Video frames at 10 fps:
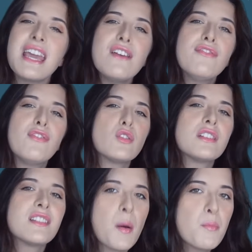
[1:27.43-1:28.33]
if for
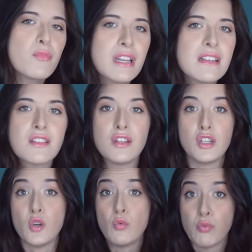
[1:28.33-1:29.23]
some reason
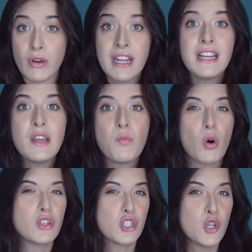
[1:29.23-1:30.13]
you really
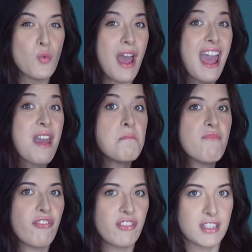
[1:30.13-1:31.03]
want to
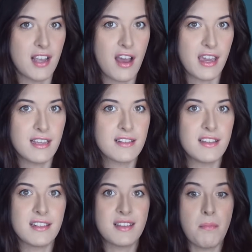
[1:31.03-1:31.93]
emphasize
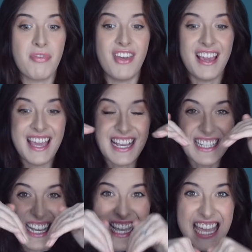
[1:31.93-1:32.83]
that something is
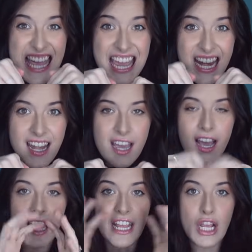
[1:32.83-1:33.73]
in
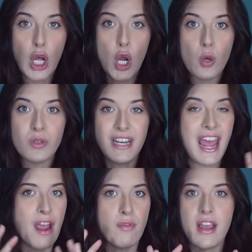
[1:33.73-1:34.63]
an enclosed
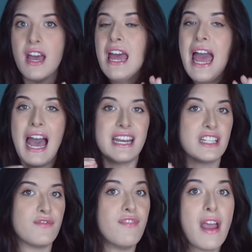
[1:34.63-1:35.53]
area, and
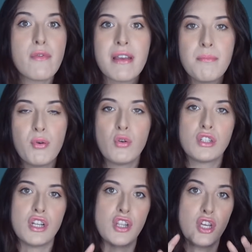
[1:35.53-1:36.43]
it's very
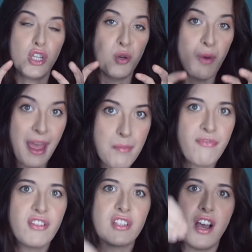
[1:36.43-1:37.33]
important that you
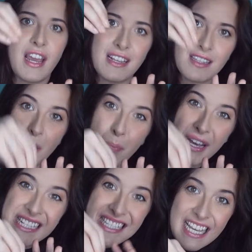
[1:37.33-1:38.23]
emphasize the
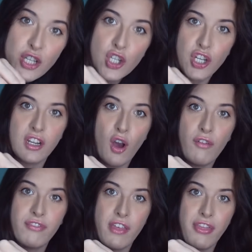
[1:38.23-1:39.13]
position
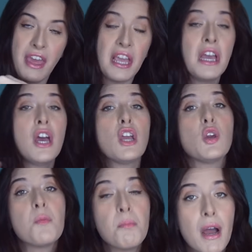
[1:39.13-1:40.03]
of the thing,
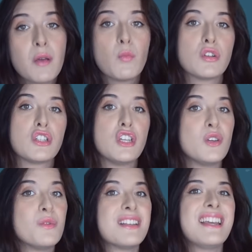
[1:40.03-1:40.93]
you might want to
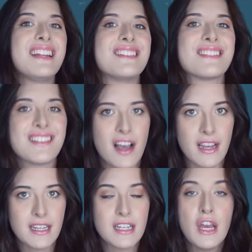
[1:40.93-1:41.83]
use
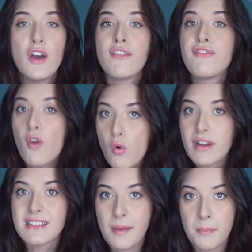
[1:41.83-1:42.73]
inside. For
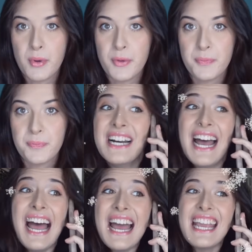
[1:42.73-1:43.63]
example,
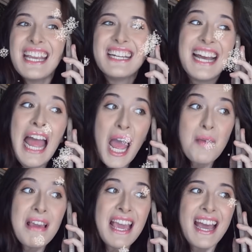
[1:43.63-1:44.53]
hi,
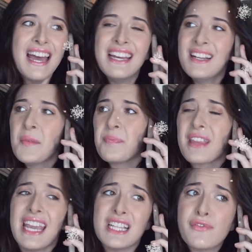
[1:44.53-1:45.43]
I'm here.
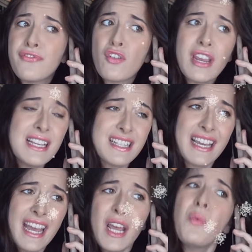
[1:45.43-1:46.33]
It's freezing.
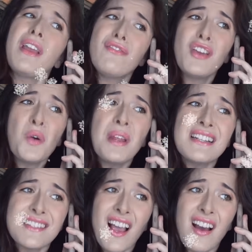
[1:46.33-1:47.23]
Can I wait for you
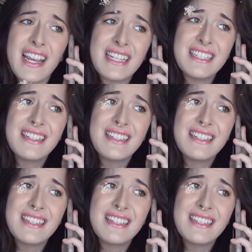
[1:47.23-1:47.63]
inside?